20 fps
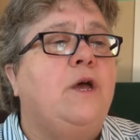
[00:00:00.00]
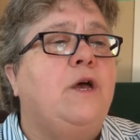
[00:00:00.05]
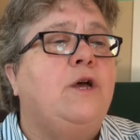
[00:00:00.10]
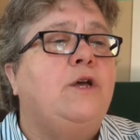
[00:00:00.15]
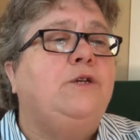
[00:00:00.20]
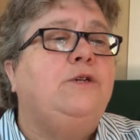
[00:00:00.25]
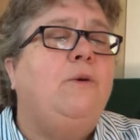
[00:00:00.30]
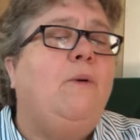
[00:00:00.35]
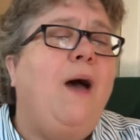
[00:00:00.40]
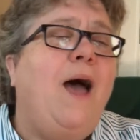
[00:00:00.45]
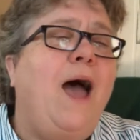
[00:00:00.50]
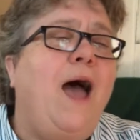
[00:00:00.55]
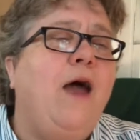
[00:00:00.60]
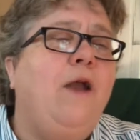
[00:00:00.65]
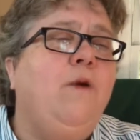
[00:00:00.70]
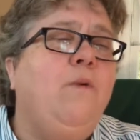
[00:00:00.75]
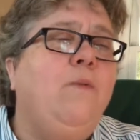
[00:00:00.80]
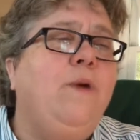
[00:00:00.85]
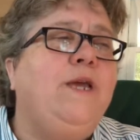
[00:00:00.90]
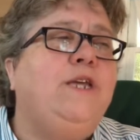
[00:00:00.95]
So how
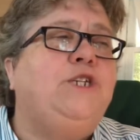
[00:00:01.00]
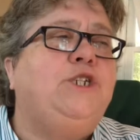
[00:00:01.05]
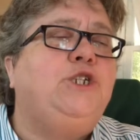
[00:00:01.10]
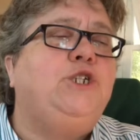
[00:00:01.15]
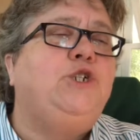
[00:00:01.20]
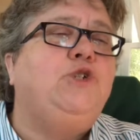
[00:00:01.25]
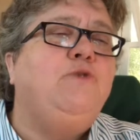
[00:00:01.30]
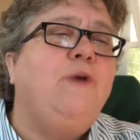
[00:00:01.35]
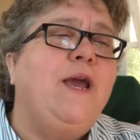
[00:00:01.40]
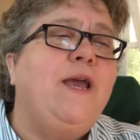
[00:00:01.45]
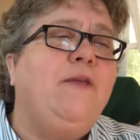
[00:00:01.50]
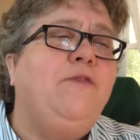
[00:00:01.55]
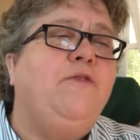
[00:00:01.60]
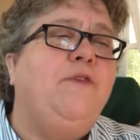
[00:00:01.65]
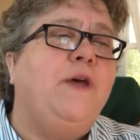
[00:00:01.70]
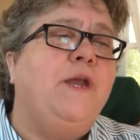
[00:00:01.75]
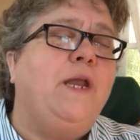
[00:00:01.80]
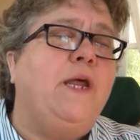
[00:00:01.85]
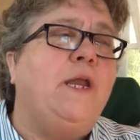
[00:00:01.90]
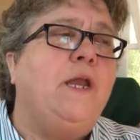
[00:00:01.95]
do we
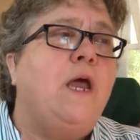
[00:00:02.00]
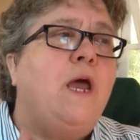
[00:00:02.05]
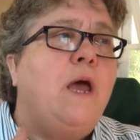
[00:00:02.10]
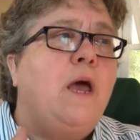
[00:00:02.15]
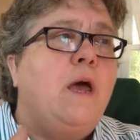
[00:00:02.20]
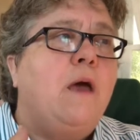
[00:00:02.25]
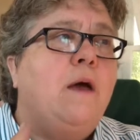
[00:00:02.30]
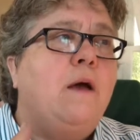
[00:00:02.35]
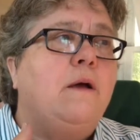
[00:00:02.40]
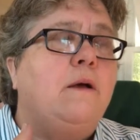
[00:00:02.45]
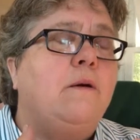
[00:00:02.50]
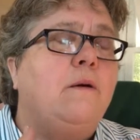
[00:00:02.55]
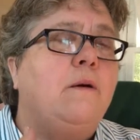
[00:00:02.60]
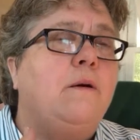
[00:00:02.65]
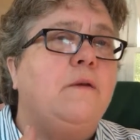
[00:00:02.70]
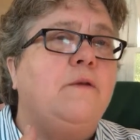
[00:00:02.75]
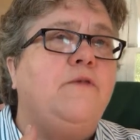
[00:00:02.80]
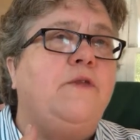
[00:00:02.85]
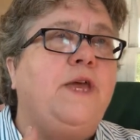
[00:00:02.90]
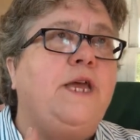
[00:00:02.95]
strengthen
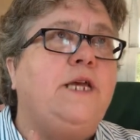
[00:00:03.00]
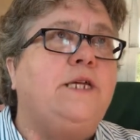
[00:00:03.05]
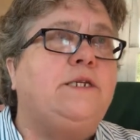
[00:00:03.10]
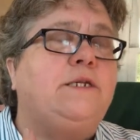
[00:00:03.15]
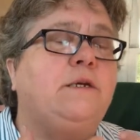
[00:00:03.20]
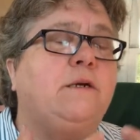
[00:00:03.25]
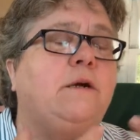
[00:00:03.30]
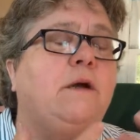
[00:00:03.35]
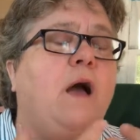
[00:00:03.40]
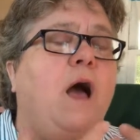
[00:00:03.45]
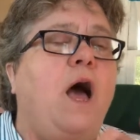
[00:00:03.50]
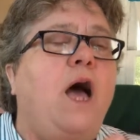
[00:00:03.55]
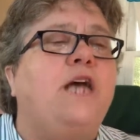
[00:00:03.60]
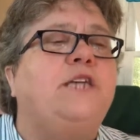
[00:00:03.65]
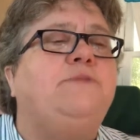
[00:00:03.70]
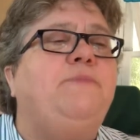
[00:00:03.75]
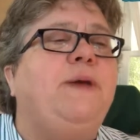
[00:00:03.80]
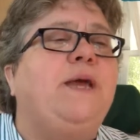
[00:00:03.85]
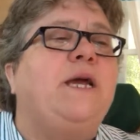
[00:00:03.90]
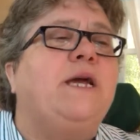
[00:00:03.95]
these
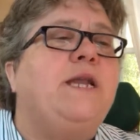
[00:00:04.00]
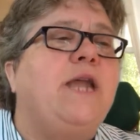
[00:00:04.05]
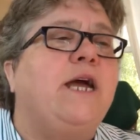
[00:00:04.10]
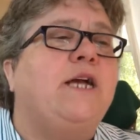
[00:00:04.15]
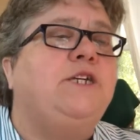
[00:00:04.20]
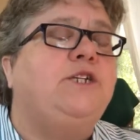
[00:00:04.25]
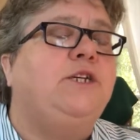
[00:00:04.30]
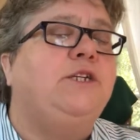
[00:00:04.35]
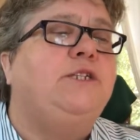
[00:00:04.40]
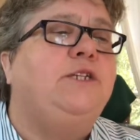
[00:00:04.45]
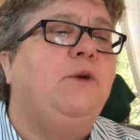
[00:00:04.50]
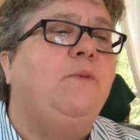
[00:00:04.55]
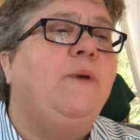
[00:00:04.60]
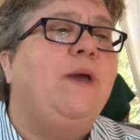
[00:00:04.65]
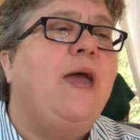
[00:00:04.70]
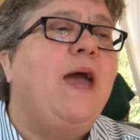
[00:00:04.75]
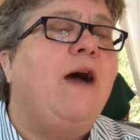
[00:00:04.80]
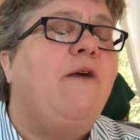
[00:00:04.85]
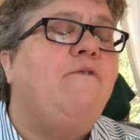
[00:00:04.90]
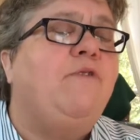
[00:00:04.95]
cosmic connections that we
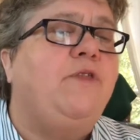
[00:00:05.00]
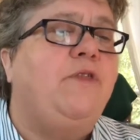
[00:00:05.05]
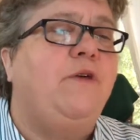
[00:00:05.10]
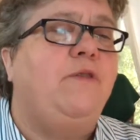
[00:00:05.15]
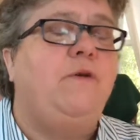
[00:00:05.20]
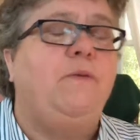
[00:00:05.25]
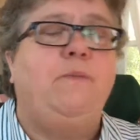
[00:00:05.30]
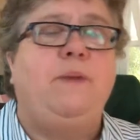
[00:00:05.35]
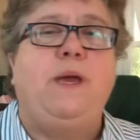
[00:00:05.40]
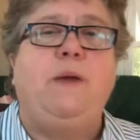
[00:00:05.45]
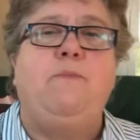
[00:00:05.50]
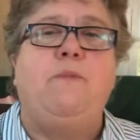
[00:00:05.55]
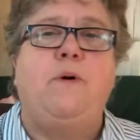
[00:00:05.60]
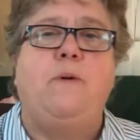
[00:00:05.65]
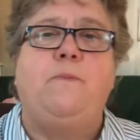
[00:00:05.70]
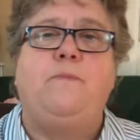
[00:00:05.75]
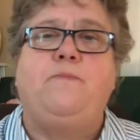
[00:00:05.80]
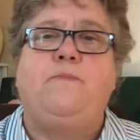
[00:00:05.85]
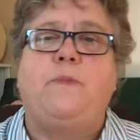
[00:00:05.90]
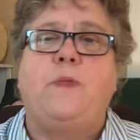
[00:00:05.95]
have with other
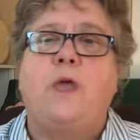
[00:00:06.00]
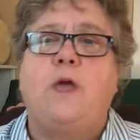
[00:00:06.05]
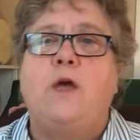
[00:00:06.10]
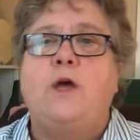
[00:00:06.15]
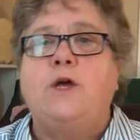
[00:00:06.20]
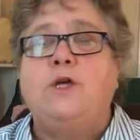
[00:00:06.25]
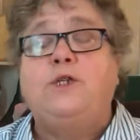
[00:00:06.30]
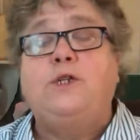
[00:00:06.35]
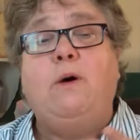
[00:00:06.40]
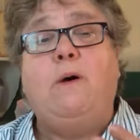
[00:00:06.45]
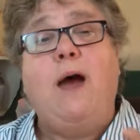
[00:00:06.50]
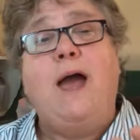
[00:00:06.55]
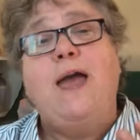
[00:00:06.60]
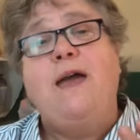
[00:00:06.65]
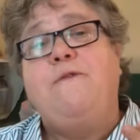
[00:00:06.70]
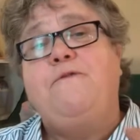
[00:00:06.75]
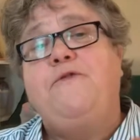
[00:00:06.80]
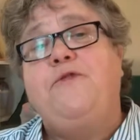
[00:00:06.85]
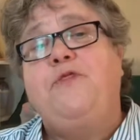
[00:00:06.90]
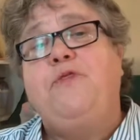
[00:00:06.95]
people? So I
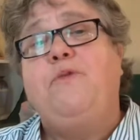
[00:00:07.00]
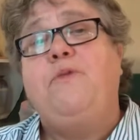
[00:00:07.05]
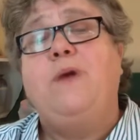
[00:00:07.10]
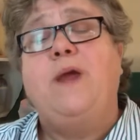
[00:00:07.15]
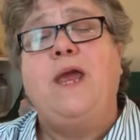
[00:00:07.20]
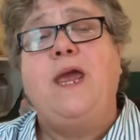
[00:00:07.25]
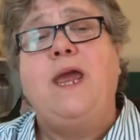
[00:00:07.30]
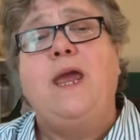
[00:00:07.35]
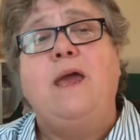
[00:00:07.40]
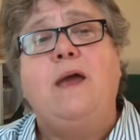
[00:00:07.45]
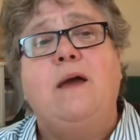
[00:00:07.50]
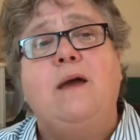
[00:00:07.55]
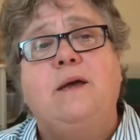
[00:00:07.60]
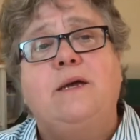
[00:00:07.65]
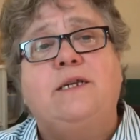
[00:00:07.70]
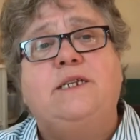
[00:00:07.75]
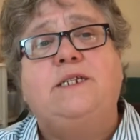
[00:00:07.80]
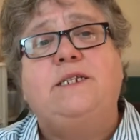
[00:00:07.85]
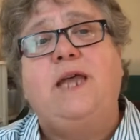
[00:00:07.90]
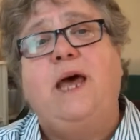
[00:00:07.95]
have 3
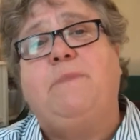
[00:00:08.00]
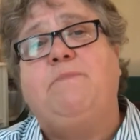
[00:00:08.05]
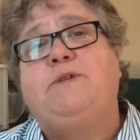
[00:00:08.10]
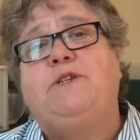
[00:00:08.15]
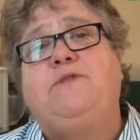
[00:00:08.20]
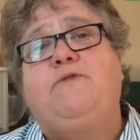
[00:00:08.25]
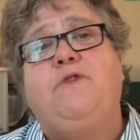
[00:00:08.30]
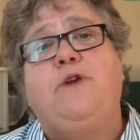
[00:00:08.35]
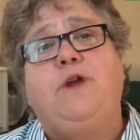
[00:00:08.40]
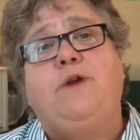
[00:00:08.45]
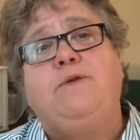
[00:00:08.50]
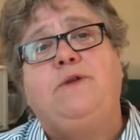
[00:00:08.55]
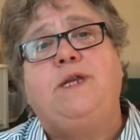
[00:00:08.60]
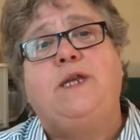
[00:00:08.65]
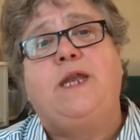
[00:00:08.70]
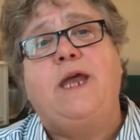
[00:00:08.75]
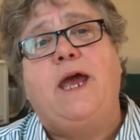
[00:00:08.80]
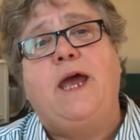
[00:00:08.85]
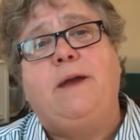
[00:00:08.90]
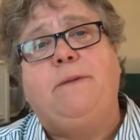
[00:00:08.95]
steps for you
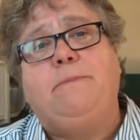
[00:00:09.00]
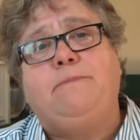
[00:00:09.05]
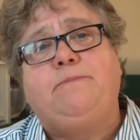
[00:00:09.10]
today.